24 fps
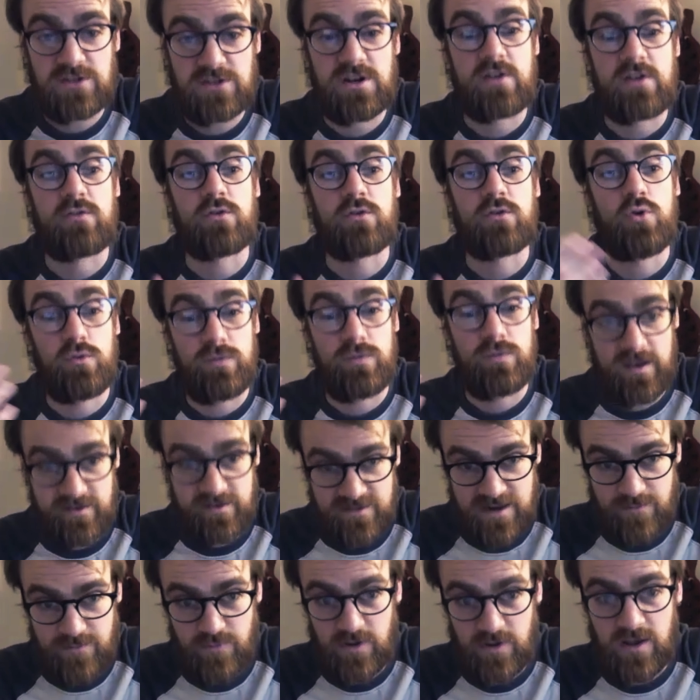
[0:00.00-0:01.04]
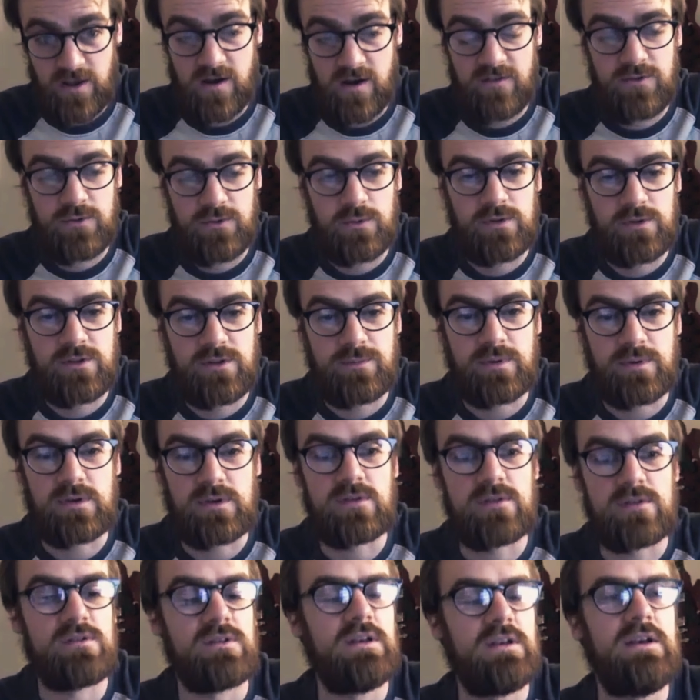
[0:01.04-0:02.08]
I record that separately afterwards,
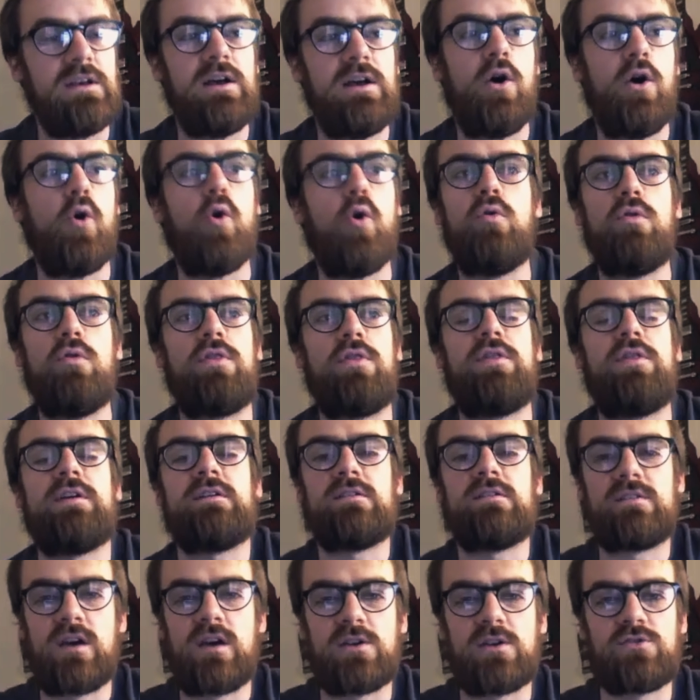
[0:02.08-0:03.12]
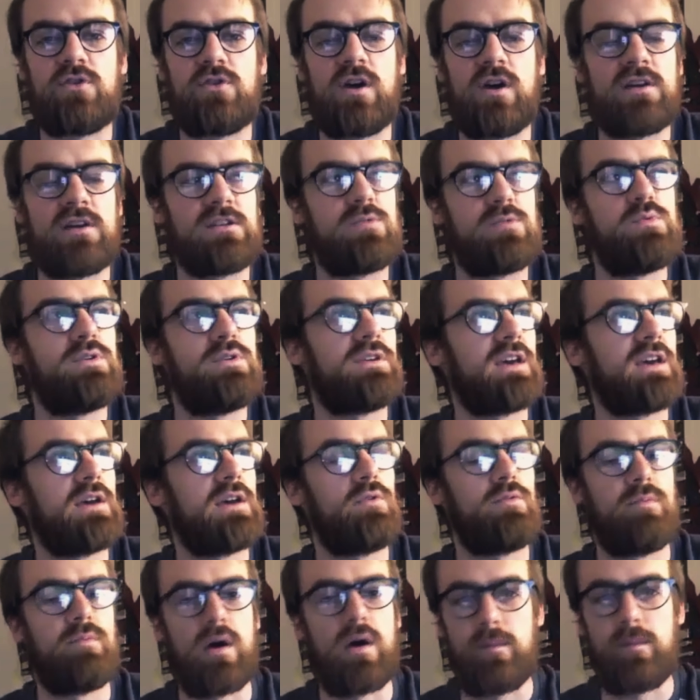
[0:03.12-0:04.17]
because all the things I try and communicate with
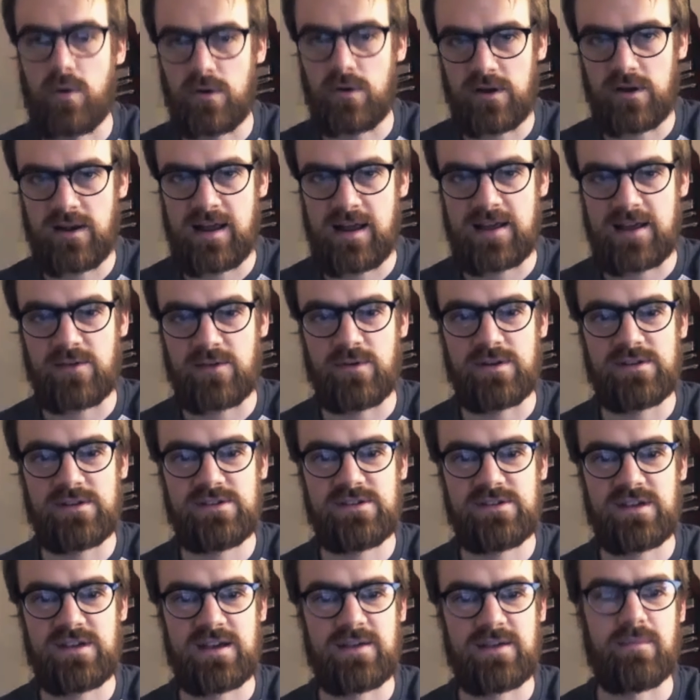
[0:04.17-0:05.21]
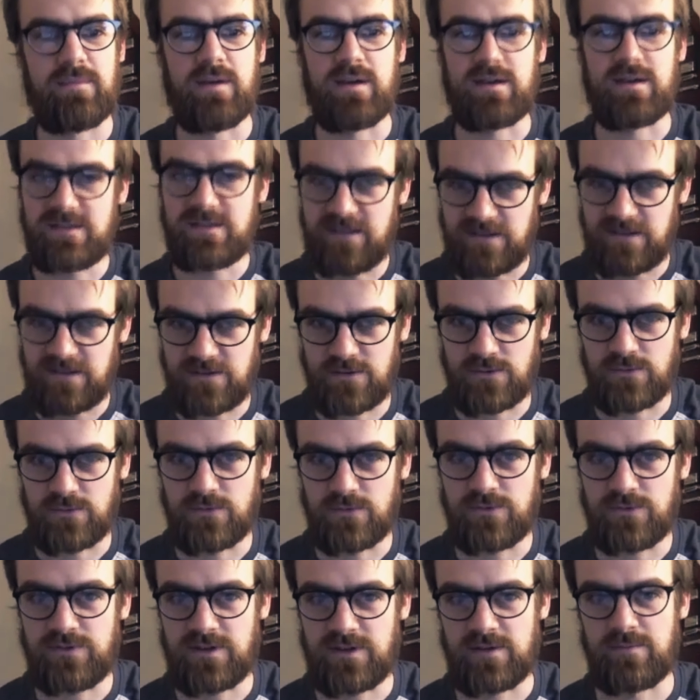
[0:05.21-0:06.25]
my body language and my
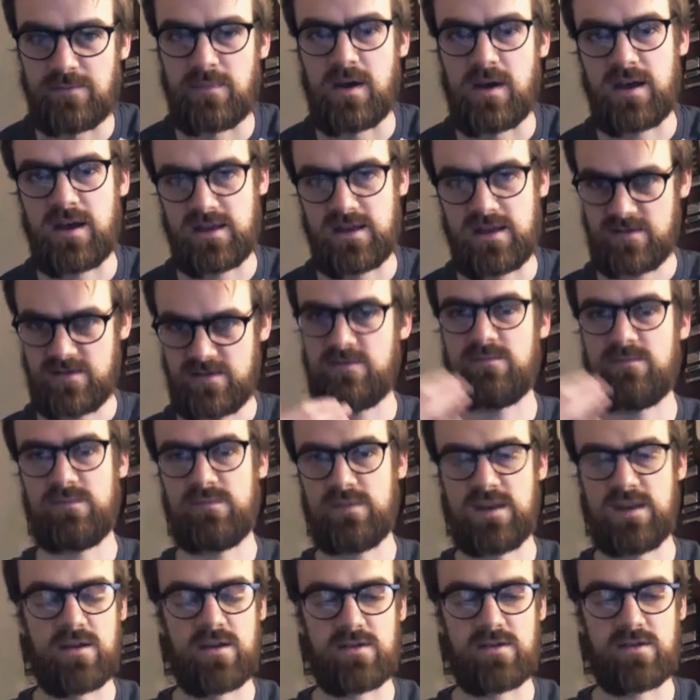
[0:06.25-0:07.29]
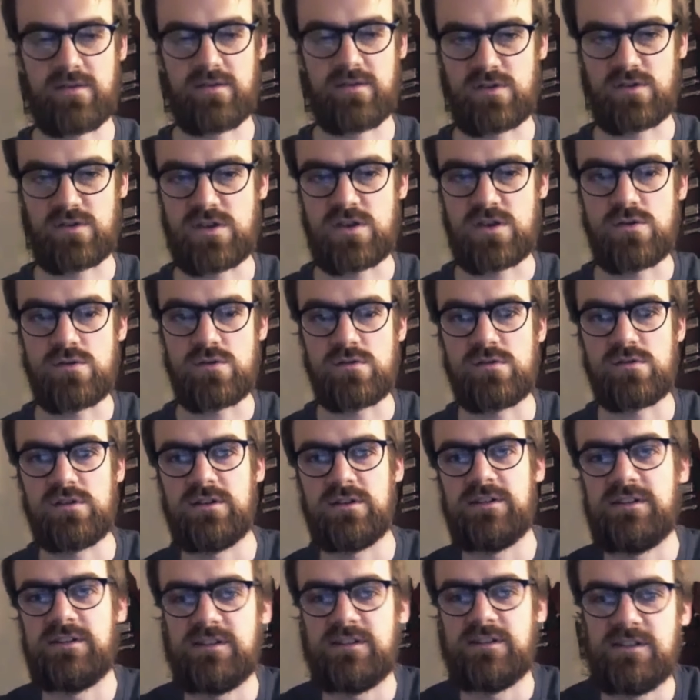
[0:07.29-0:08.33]
signals and my, giving cues,
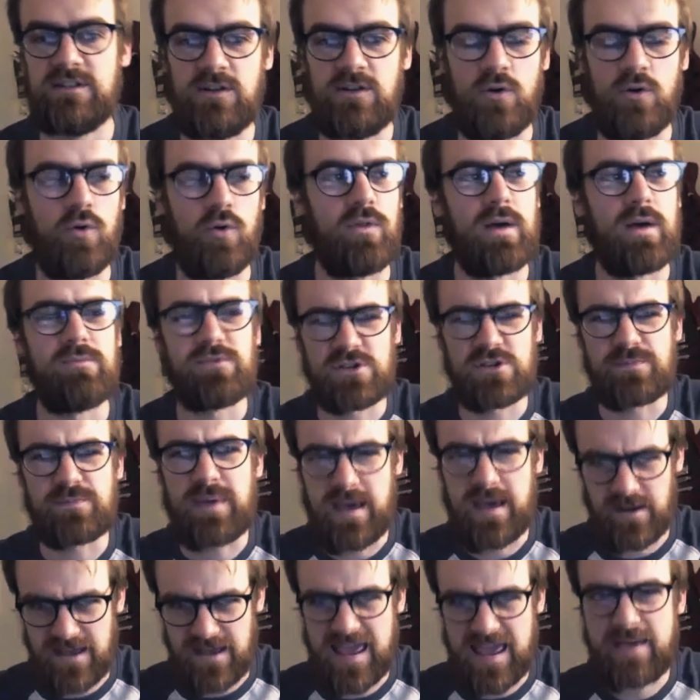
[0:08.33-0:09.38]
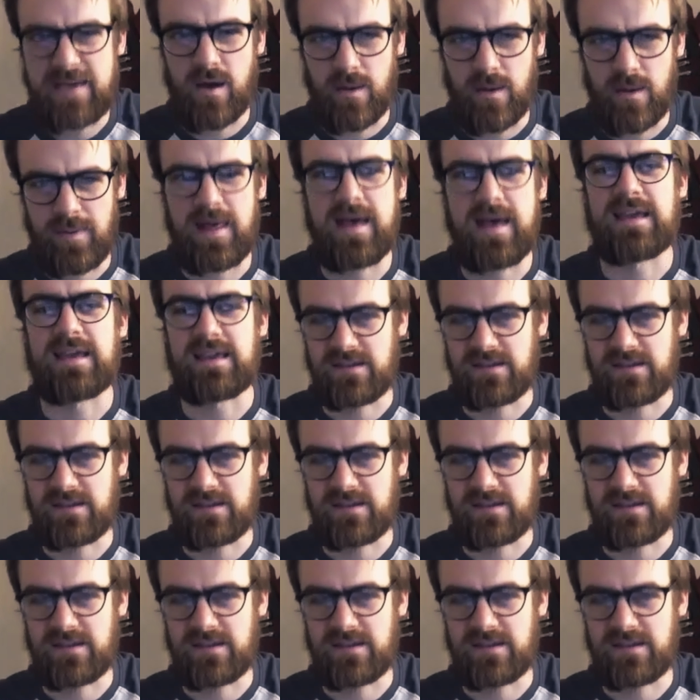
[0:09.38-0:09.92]
or them just being able to hear my playing.